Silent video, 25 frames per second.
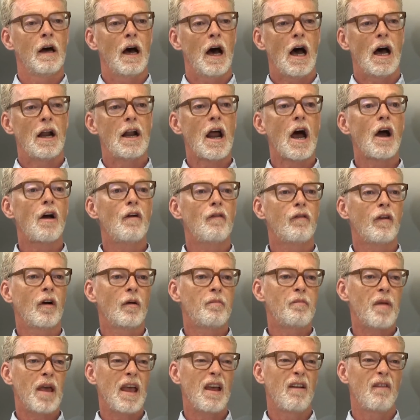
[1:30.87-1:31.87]
And over a
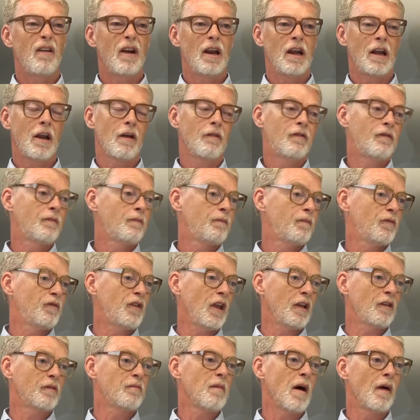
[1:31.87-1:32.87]
period of
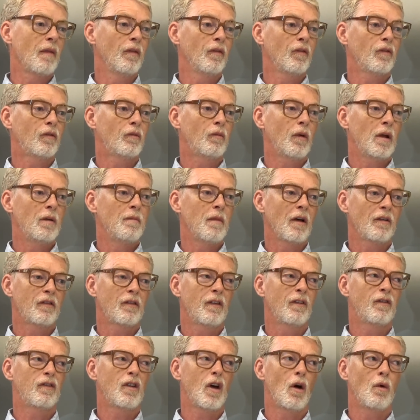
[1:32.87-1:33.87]
6 months, we must
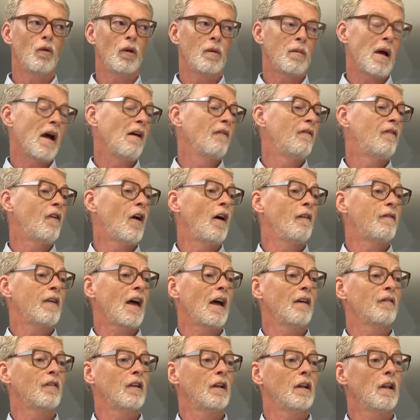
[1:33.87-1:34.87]
have sold about
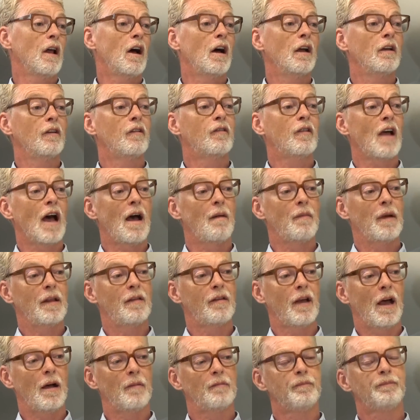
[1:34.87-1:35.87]
5,000 lights to
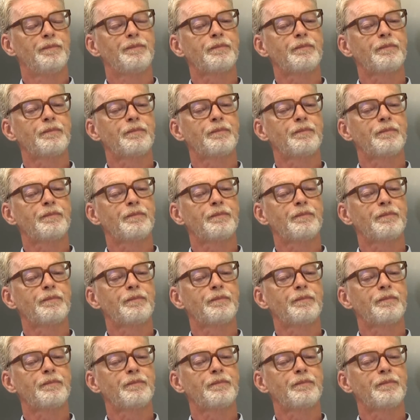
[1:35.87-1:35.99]
Habitat.